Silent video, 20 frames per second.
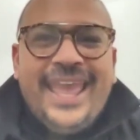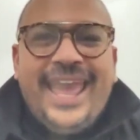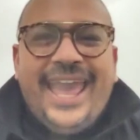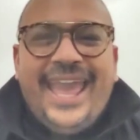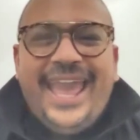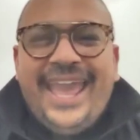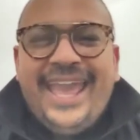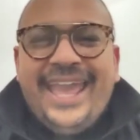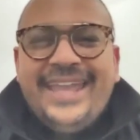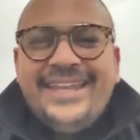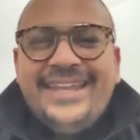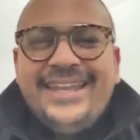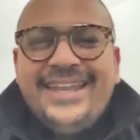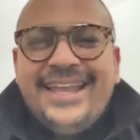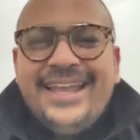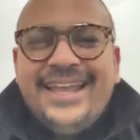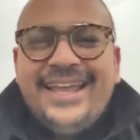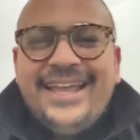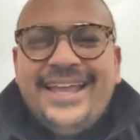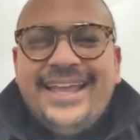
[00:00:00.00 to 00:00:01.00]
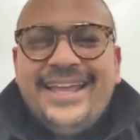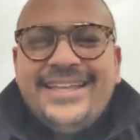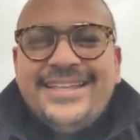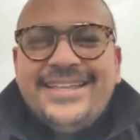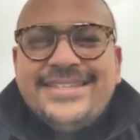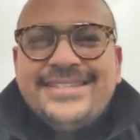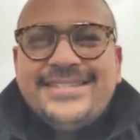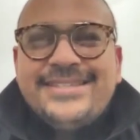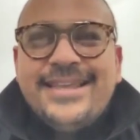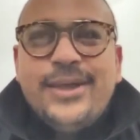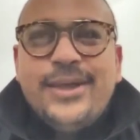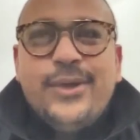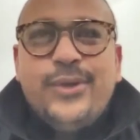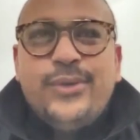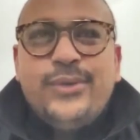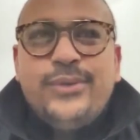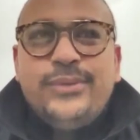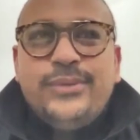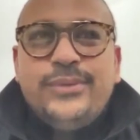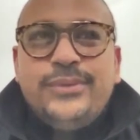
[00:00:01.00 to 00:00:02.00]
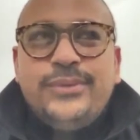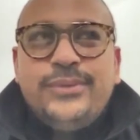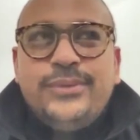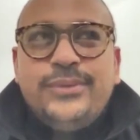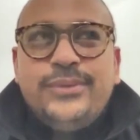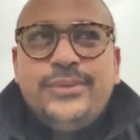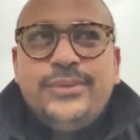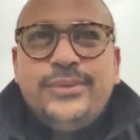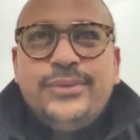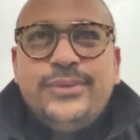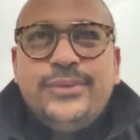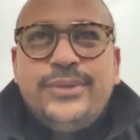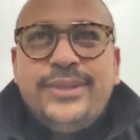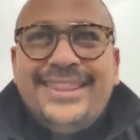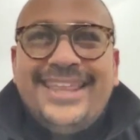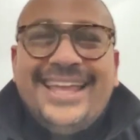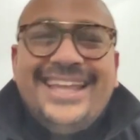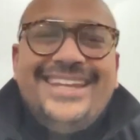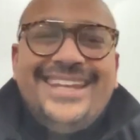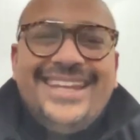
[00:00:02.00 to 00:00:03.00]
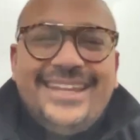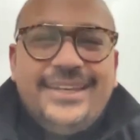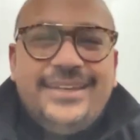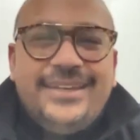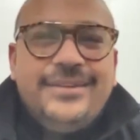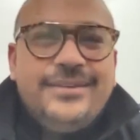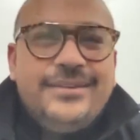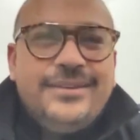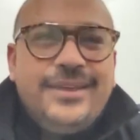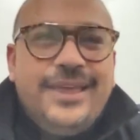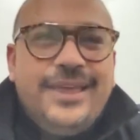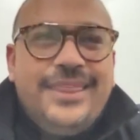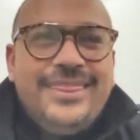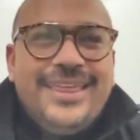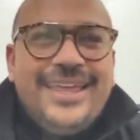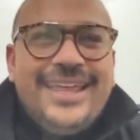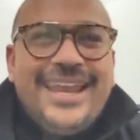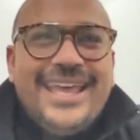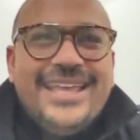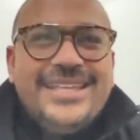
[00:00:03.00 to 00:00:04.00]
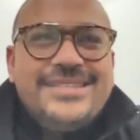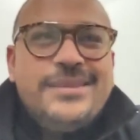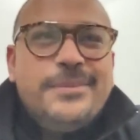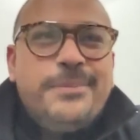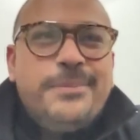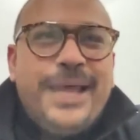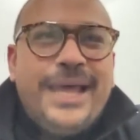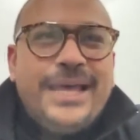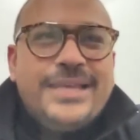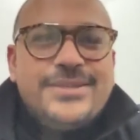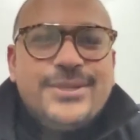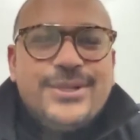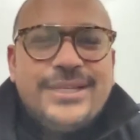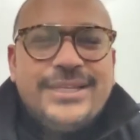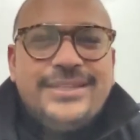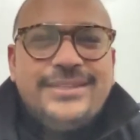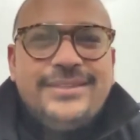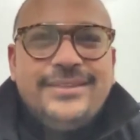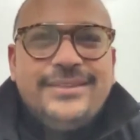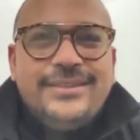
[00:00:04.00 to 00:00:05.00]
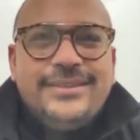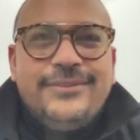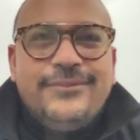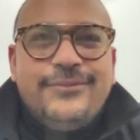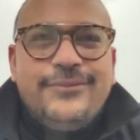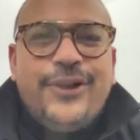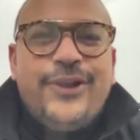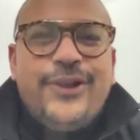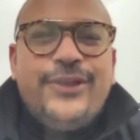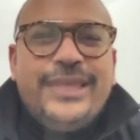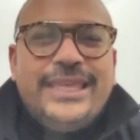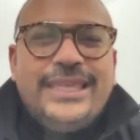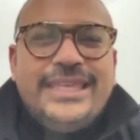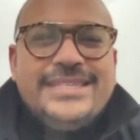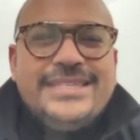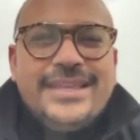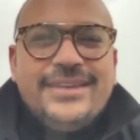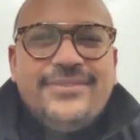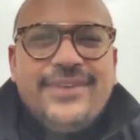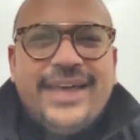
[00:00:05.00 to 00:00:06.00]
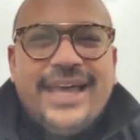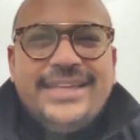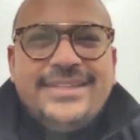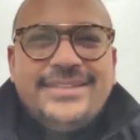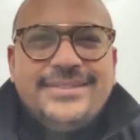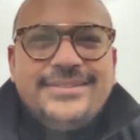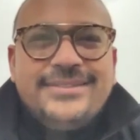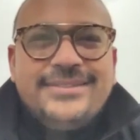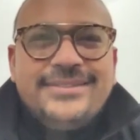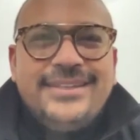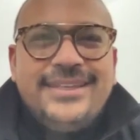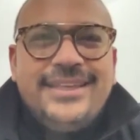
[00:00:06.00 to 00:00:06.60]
And so they did. They raised the price on it, following his advice.